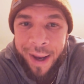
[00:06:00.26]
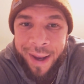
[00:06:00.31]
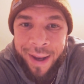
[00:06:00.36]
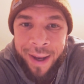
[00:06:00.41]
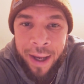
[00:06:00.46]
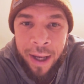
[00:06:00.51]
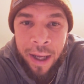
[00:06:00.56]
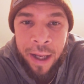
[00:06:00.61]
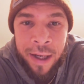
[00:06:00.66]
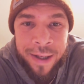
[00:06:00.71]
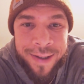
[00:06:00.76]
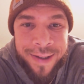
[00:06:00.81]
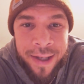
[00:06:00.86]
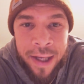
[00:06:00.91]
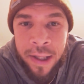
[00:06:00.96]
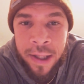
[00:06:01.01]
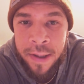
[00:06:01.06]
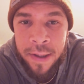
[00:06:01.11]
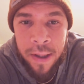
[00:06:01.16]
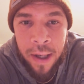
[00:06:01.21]
in a
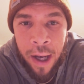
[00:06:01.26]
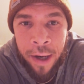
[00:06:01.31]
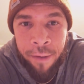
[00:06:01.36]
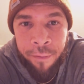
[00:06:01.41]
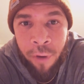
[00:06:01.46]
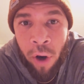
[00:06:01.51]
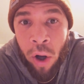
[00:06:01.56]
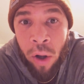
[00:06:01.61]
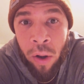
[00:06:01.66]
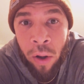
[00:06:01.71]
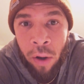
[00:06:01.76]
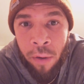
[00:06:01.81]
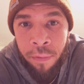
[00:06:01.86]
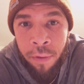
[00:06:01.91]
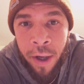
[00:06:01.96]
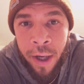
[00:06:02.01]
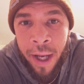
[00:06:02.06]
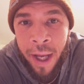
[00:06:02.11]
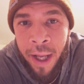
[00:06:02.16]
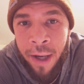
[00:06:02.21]
sense kind of all
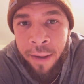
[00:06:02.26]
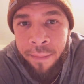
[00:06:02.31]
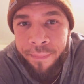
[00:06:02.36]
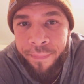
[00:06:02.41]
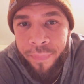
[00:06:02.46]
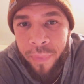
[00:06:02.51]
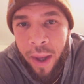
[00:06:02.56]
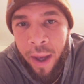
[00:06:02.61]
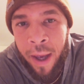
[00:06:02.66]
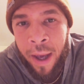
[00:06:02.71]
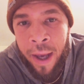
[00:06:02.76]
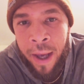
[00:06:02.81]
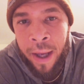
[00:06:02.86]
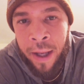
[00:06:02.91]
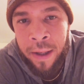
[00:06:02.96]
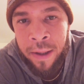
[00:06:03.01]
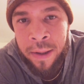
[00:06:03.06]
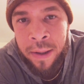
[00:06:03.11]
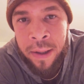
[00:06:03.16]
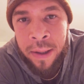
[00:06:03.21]
over again
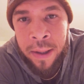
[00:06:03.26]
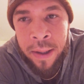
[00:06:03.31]
and